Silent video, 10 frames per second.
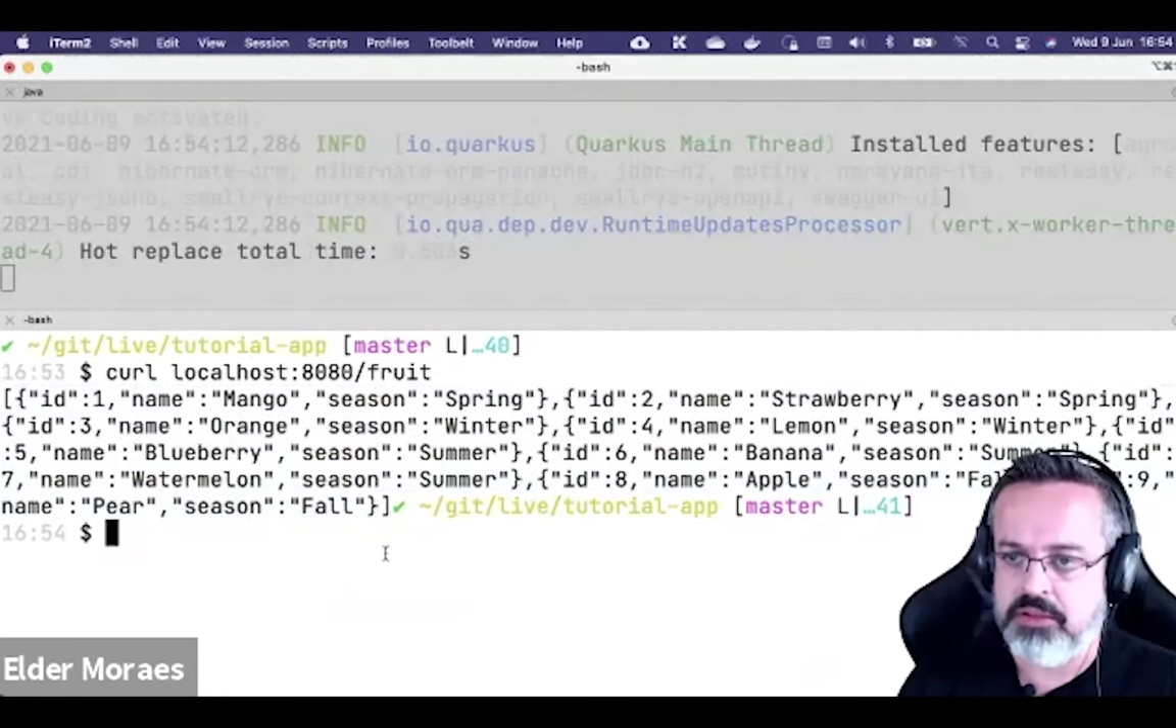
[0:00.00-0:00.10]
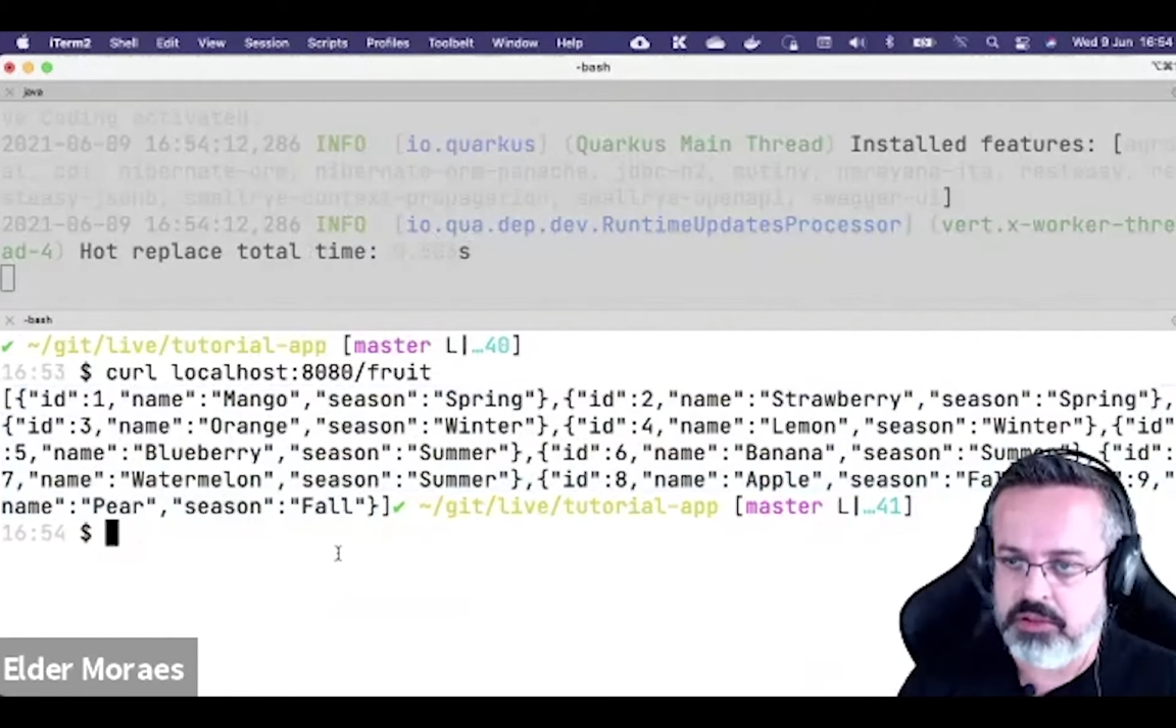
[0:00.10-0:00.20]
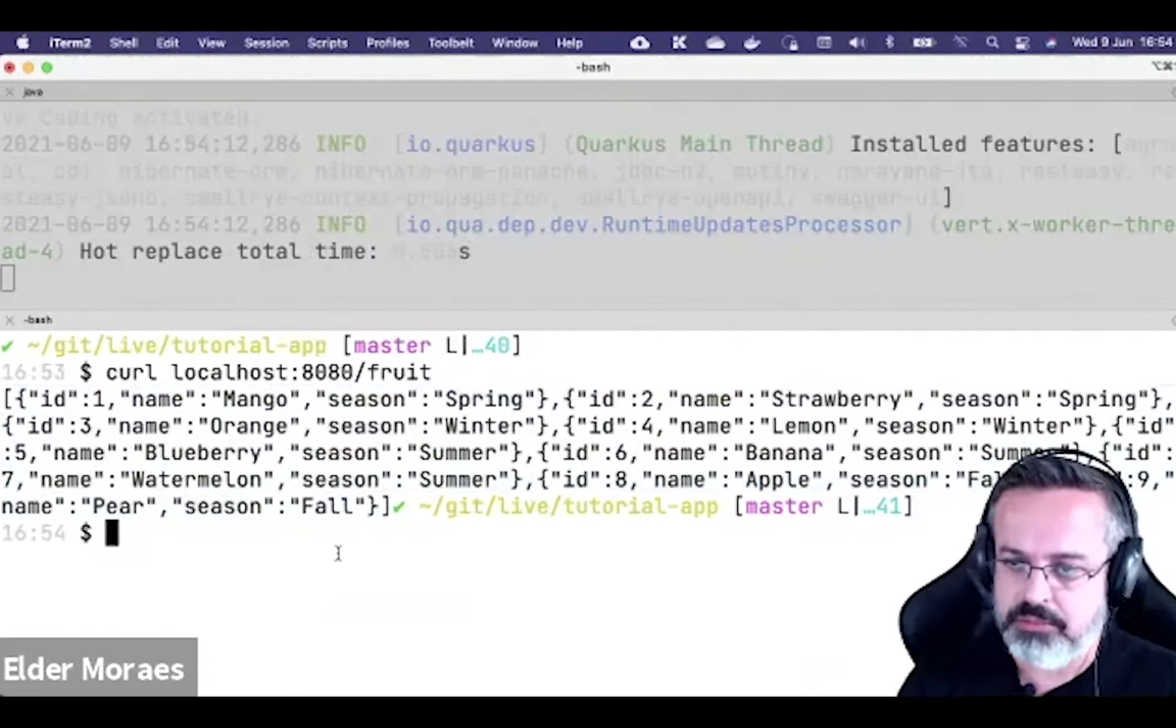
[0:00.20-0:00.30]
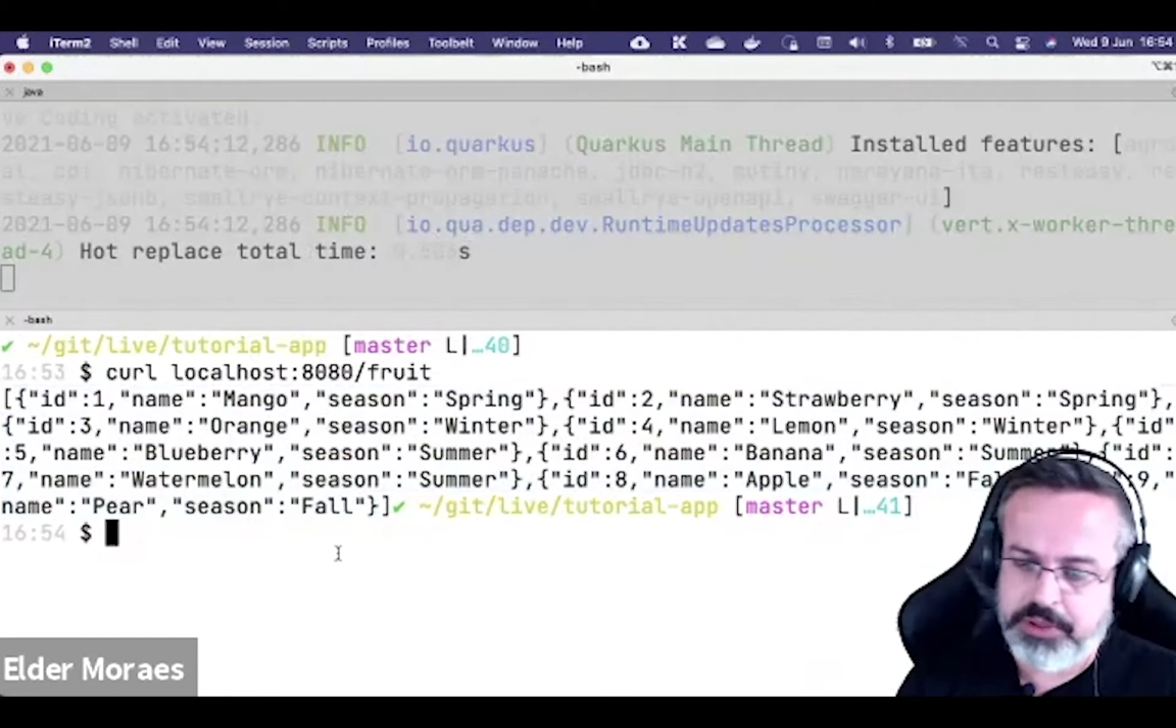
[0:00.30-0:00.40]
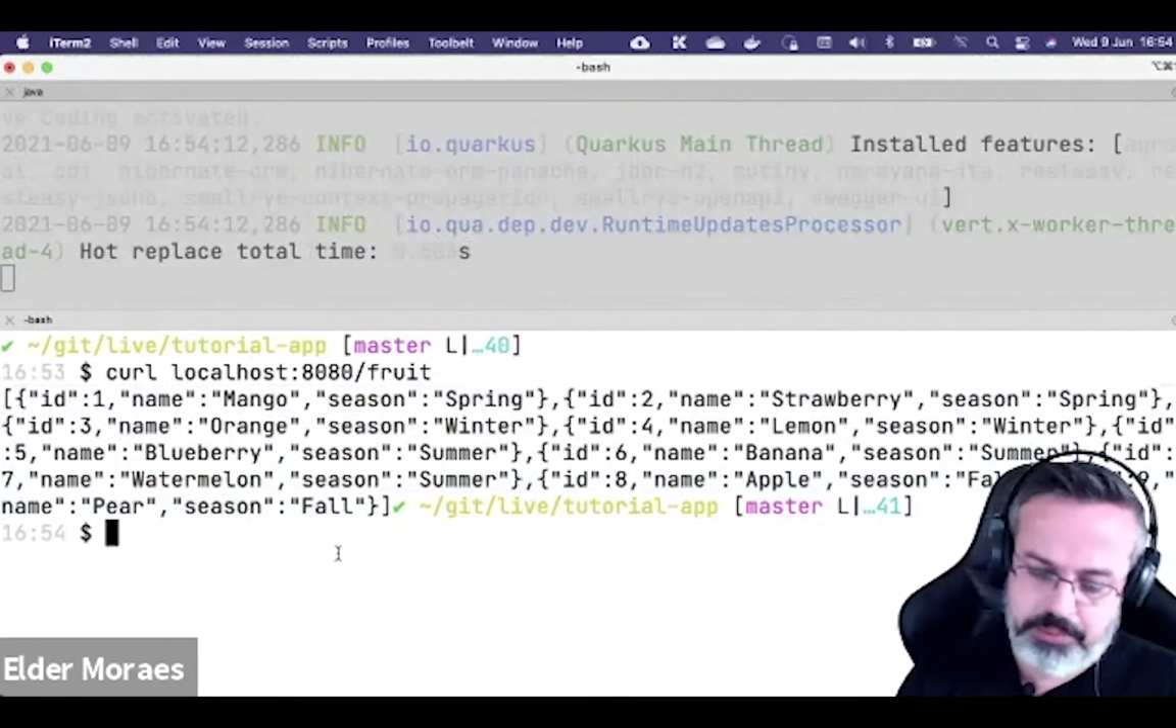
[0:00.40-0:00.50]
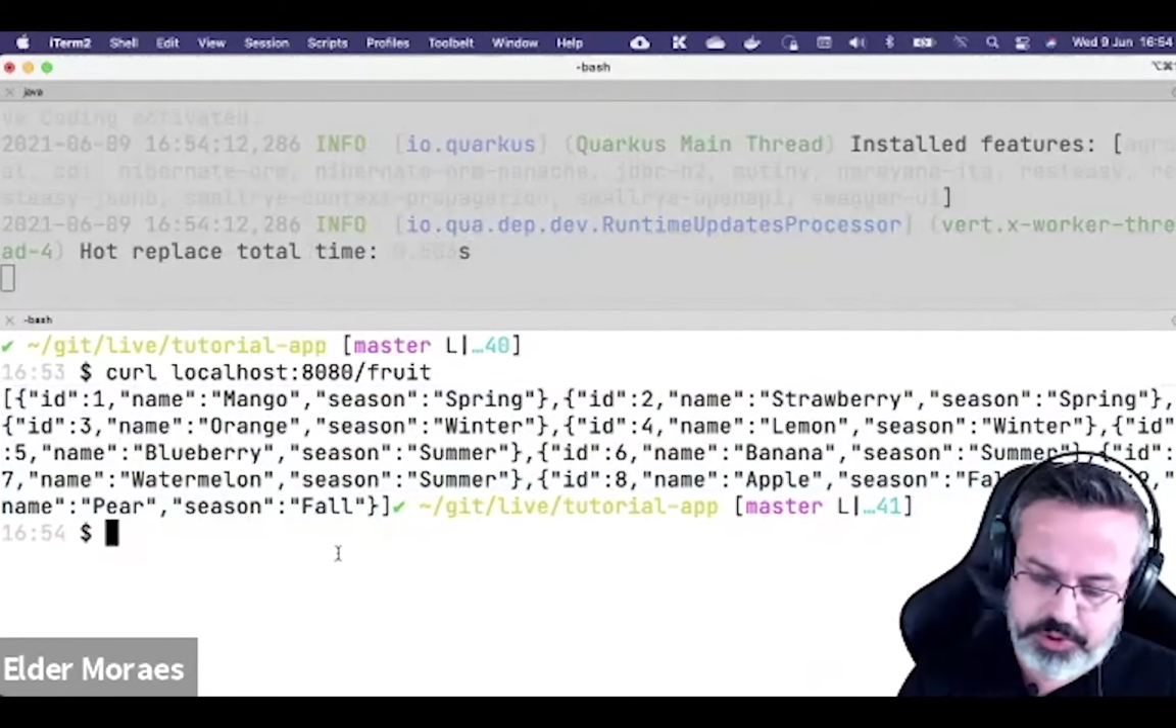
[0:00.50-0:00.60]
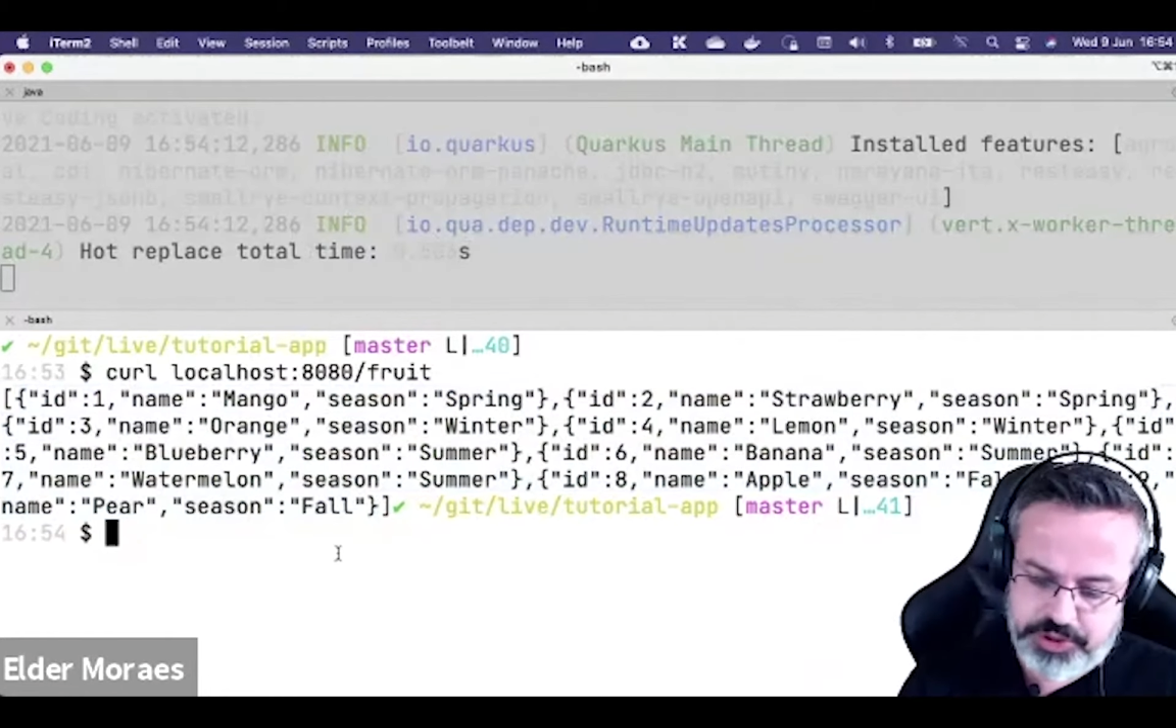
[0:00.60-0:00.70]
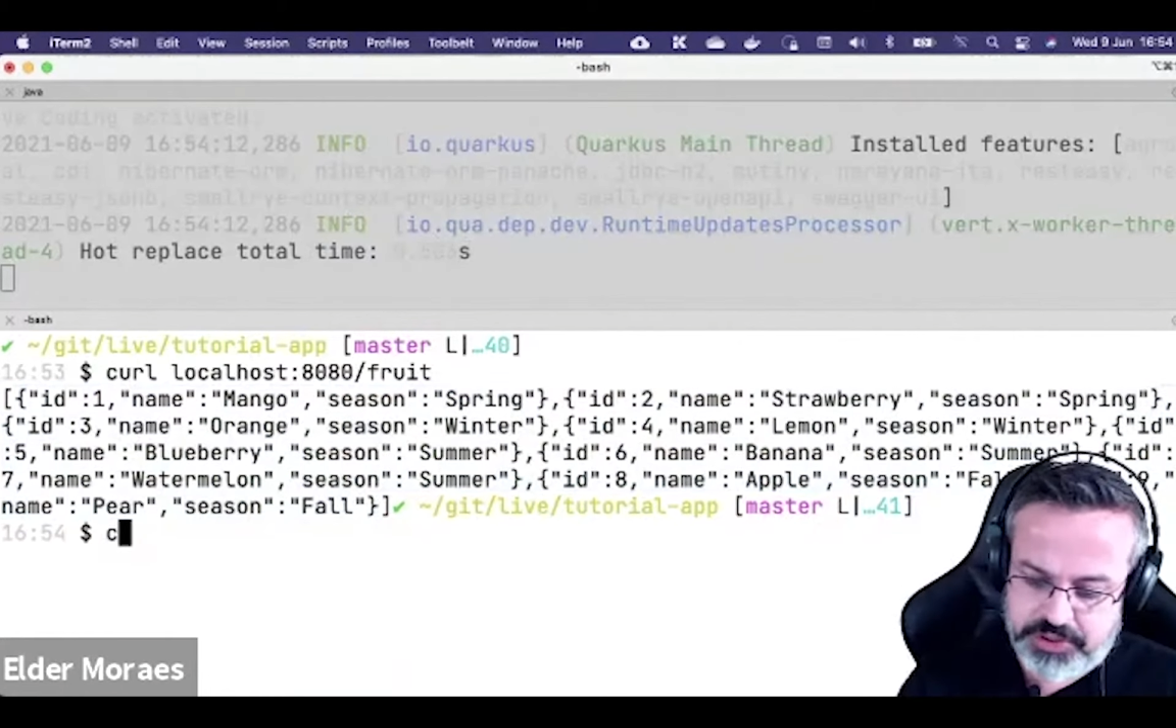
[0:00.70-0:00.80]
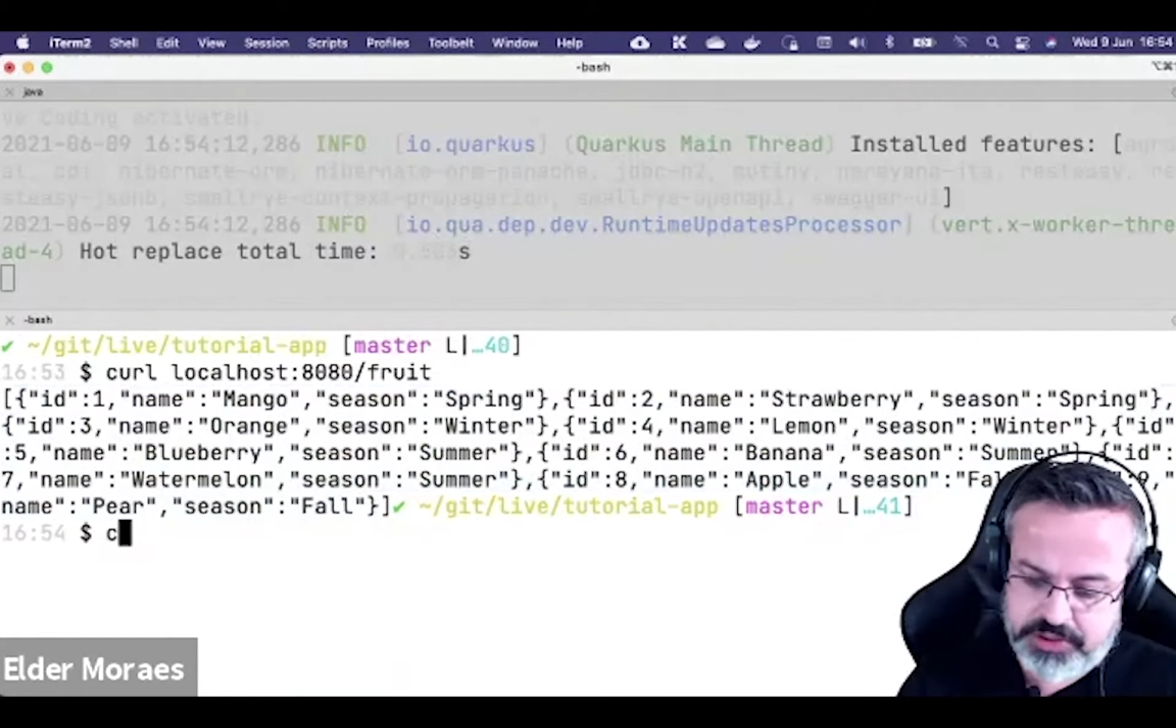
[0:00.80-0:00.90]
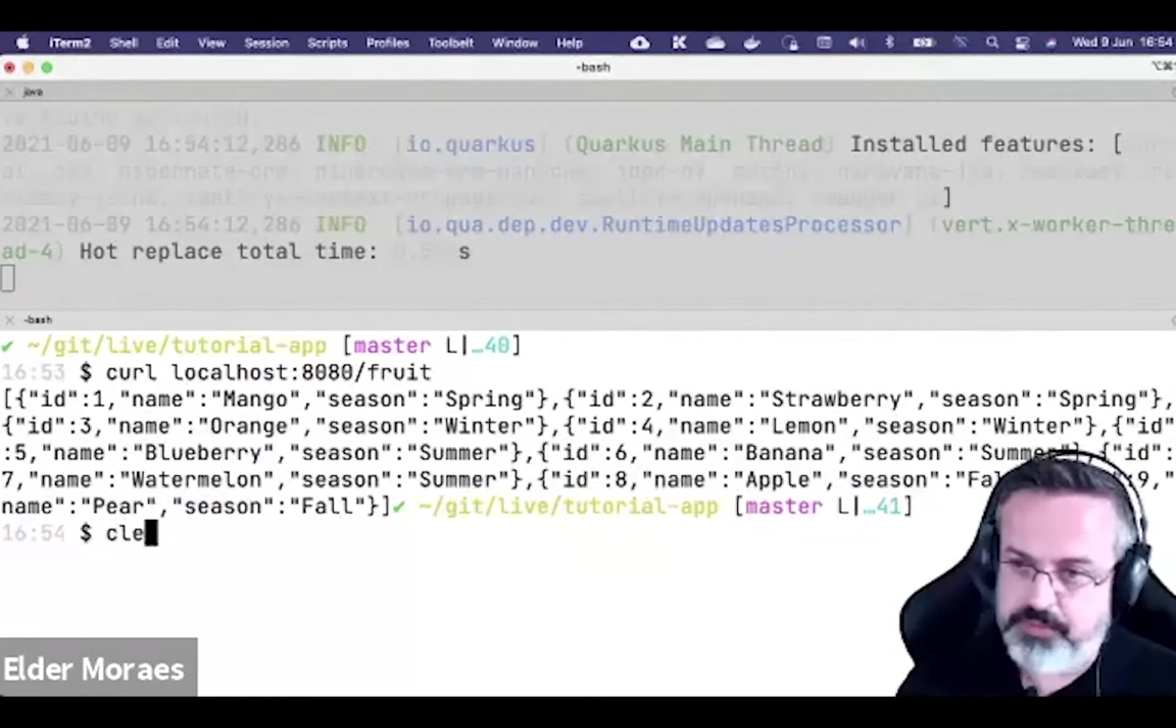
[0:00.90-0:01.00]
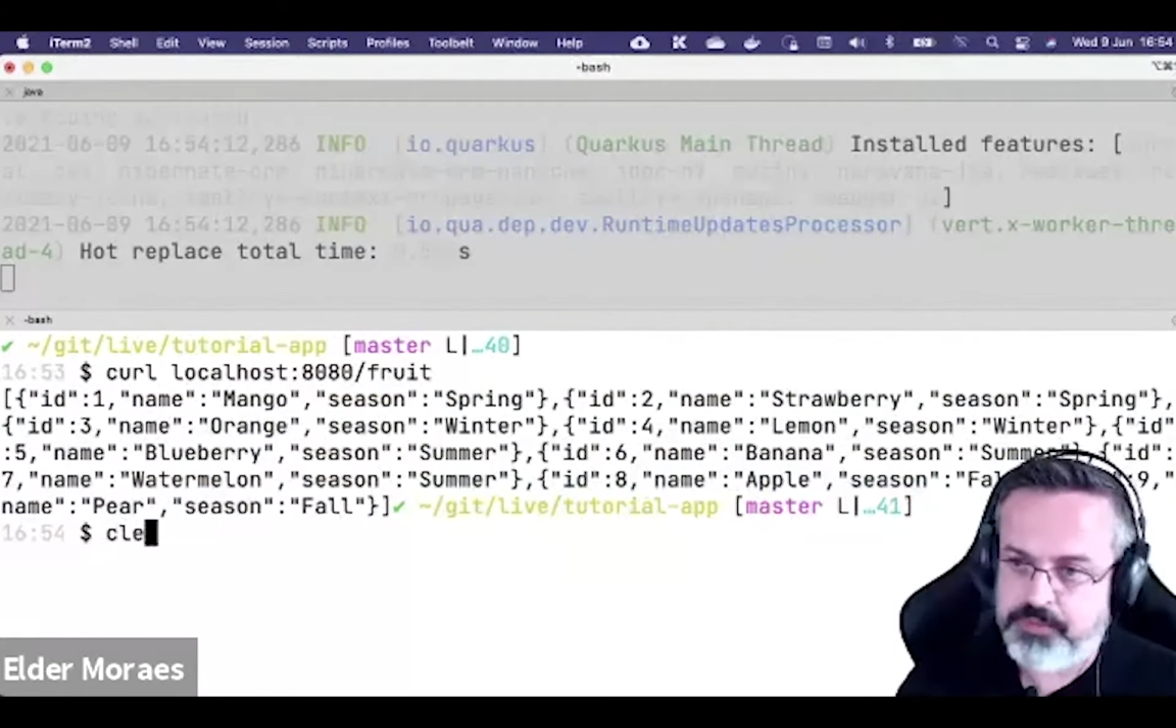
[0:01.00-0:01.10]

on my project.